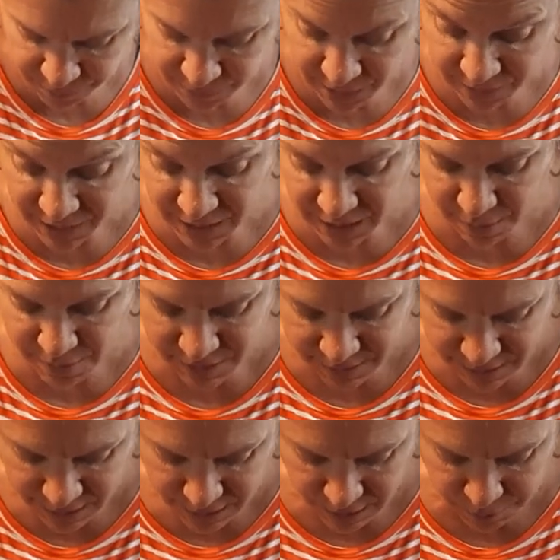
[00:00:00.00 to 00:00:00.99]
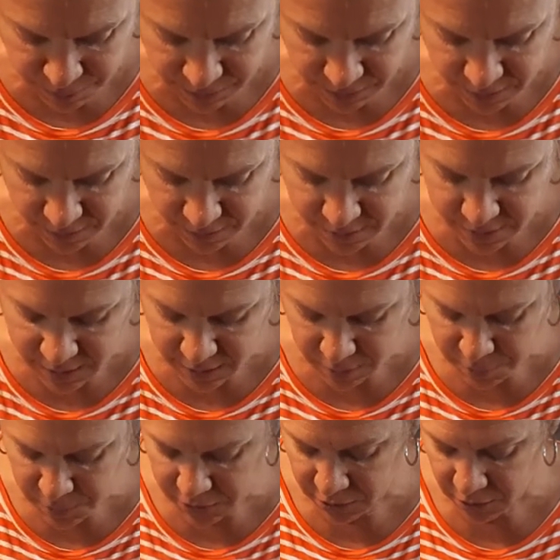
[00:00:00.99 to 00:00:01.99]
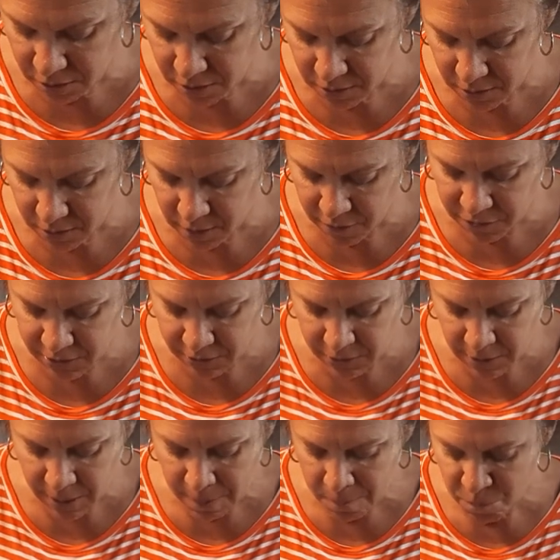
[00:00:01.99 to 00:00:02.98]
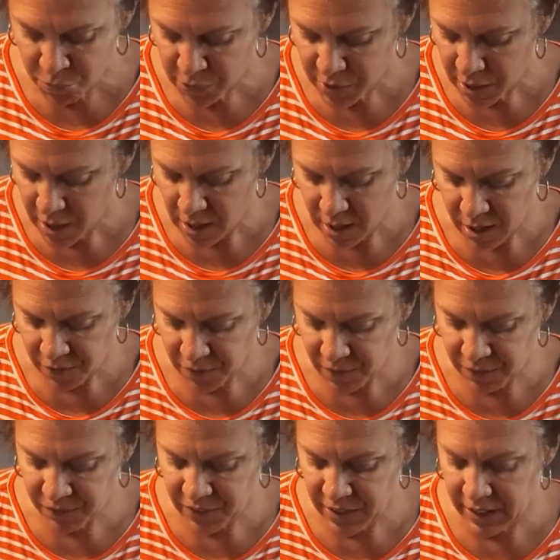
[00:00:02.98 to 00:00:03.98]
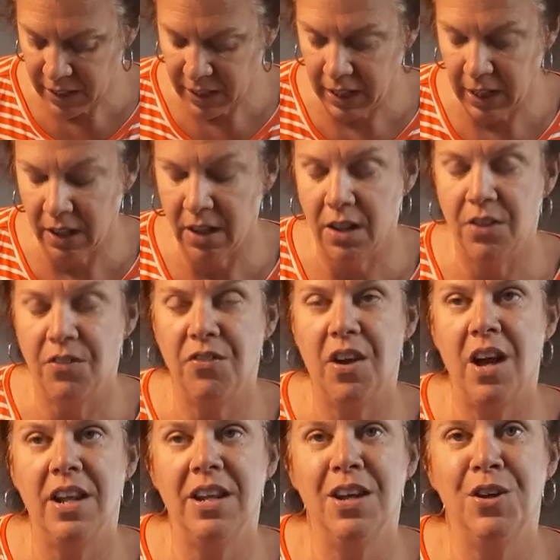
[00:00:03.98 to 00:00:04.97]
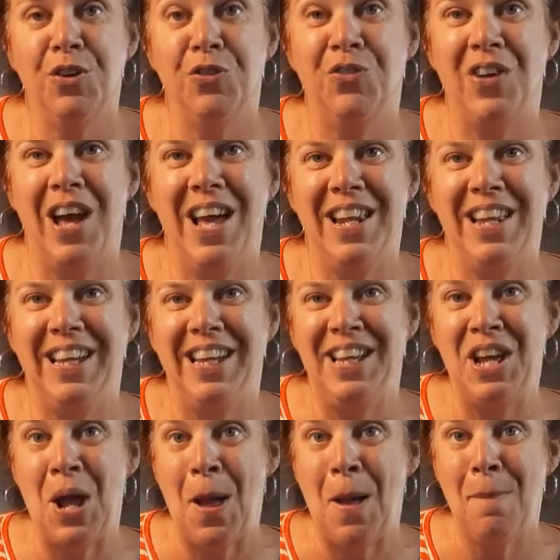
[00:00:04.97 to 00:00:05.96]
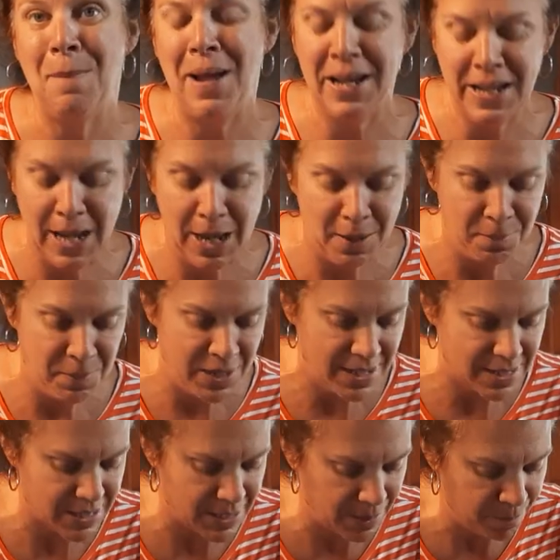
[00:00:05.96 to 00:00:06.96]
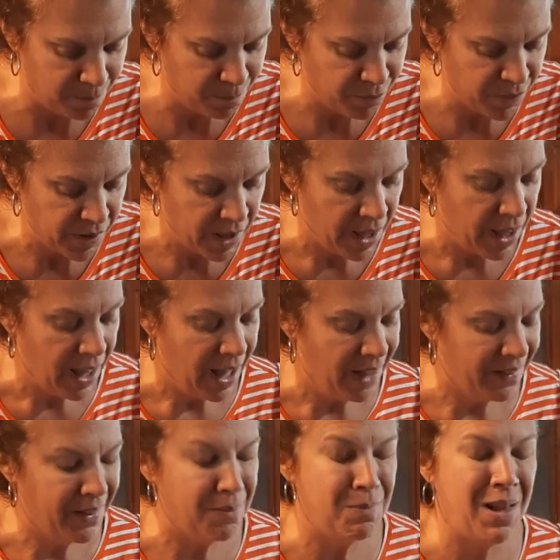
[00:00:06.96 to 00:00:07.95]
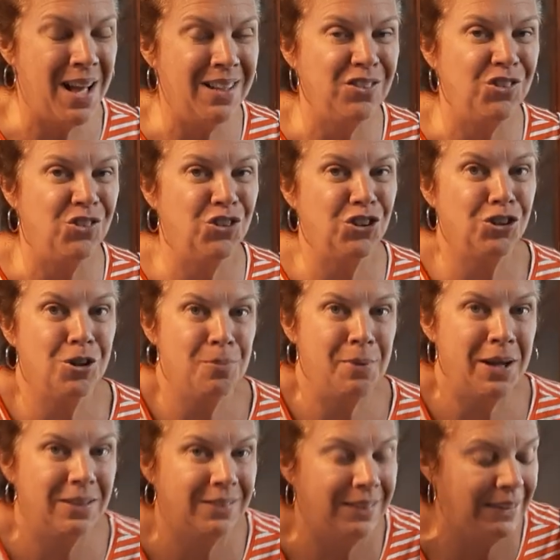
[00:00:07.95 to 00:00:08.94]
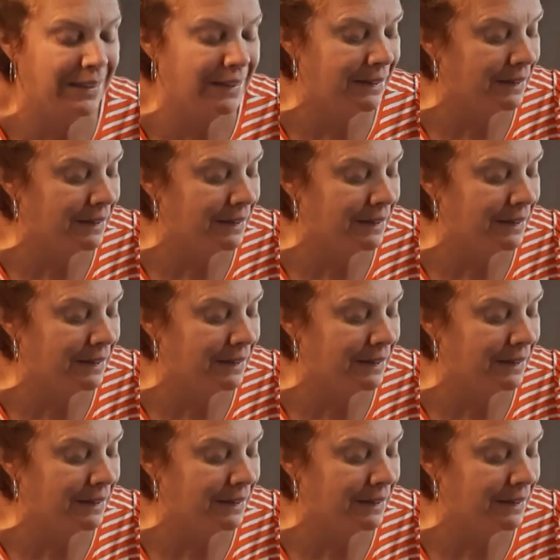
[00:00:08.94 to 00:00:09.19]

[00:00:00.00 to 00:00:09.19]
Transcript: And then I was excited about this because I think my girls will love this. Uh, Funfetti, Funfetti pancake mix. And I'm not sure about these.